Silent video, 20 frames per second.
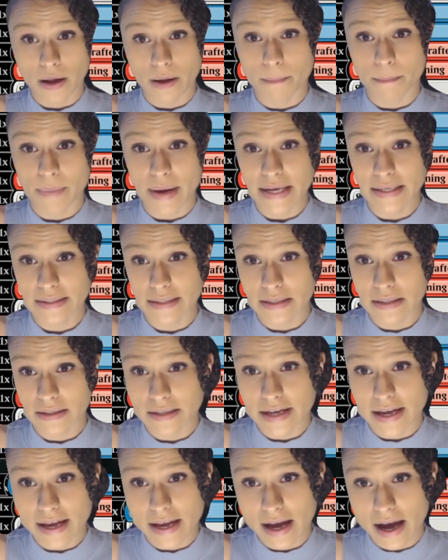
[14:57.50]

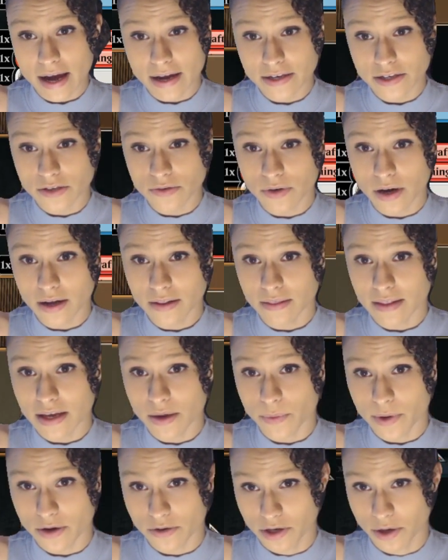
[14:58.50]
Basically, I do not think
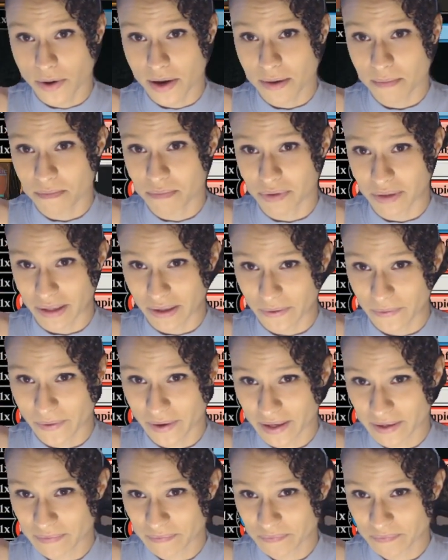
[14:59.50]
we are doing blue.